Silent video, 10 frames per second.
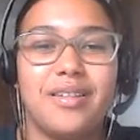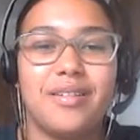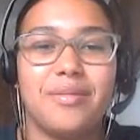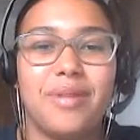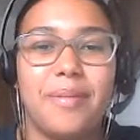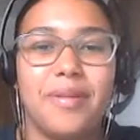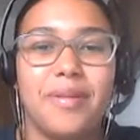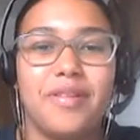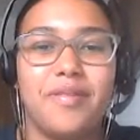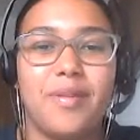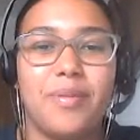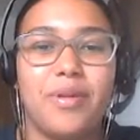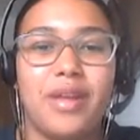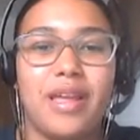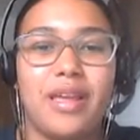What happens if I
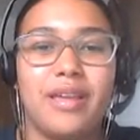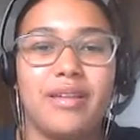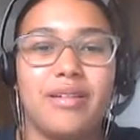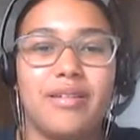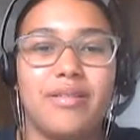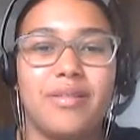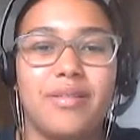put it all the